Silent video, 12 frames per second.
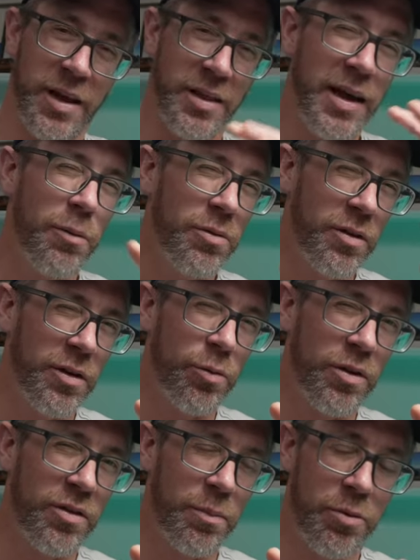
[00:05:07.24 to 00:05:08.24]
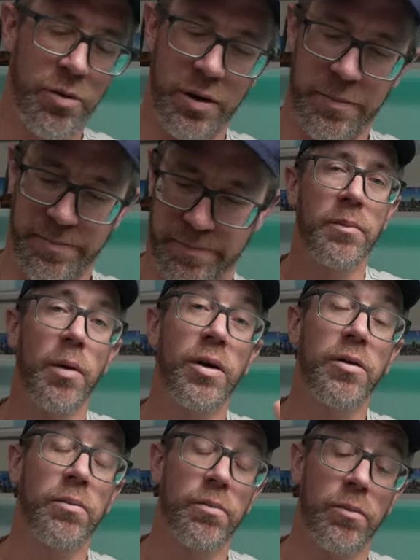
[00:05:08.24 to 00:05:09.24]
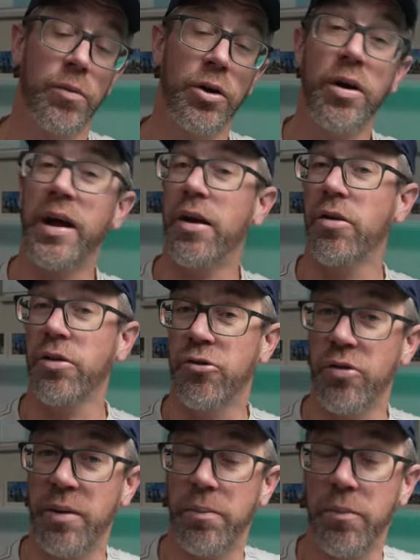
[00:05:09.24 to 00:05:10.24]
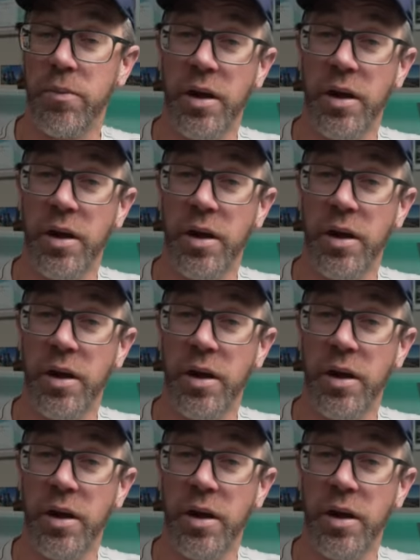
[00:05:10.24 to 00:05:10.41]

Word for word: yeah, that was a little disappointing. But we got out on the trip,